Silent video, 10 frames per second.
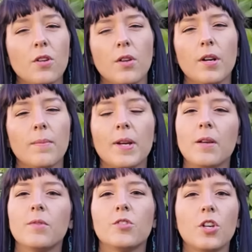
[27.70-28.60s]
if you're new here, my
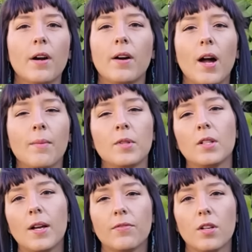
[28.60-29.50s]
name is Jerra. I'm a
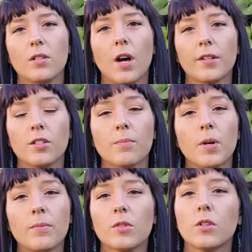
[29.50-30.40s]
lifelong gardener,
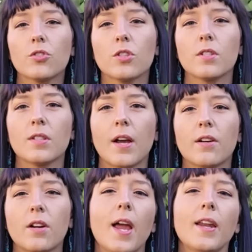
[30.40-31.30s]
permaculture
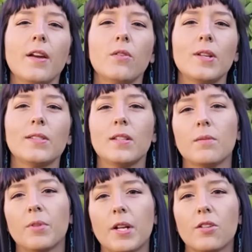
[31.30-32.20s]
designer, and I own a seed
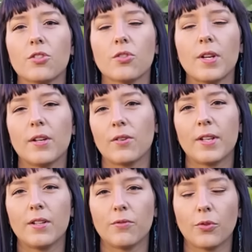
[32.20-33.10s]
and plant nursery in
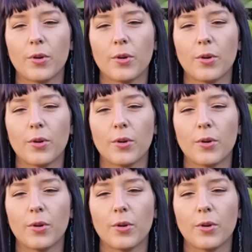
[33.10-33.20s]
Orlando,